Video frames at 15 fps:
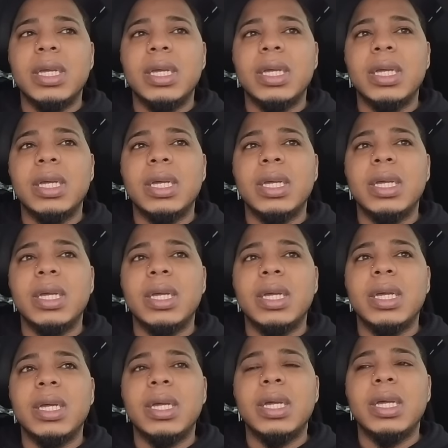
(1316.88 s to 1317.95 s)

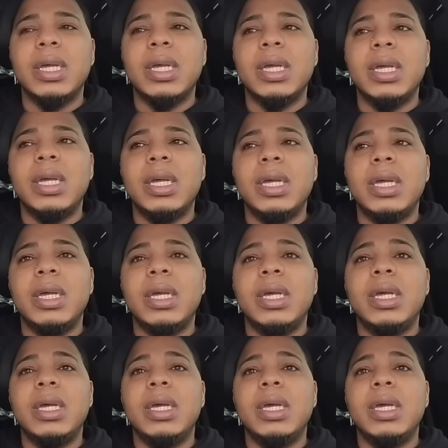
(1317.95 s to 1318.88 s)
Nothing is said.